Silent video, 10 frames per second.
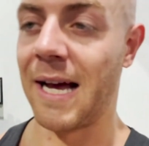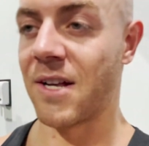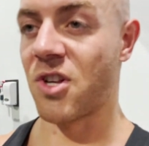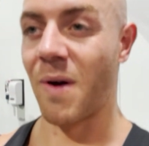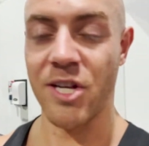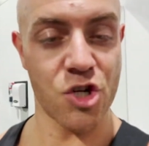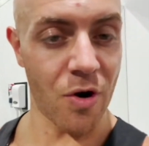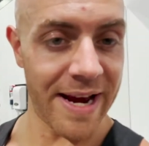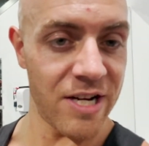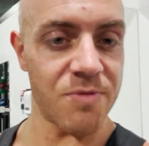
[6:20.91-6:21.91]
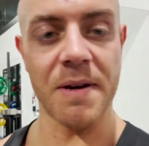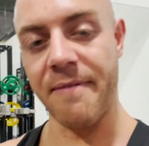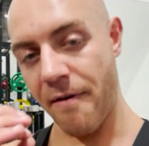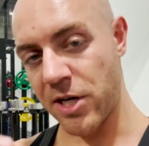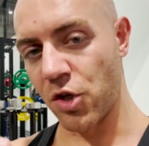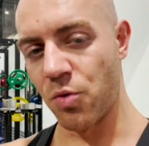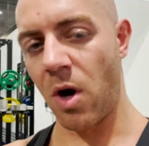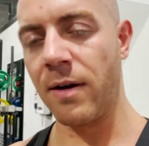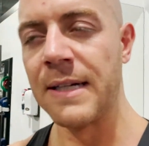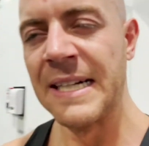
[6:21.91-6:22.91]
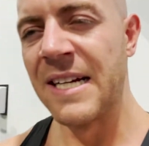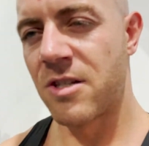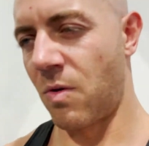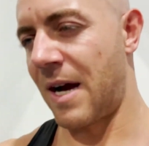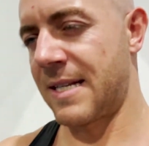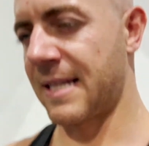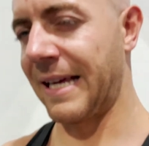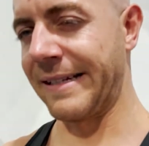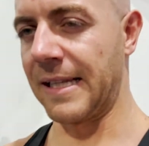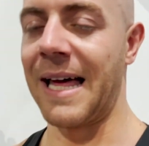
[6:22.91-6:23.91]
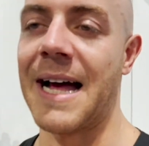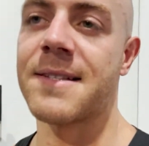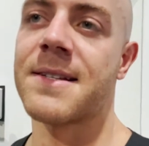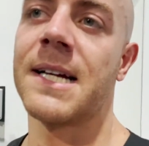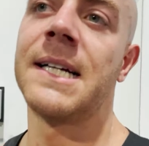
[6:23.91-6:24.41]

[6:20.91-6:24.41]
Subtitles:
So a strange but a very good one to isolate the lats.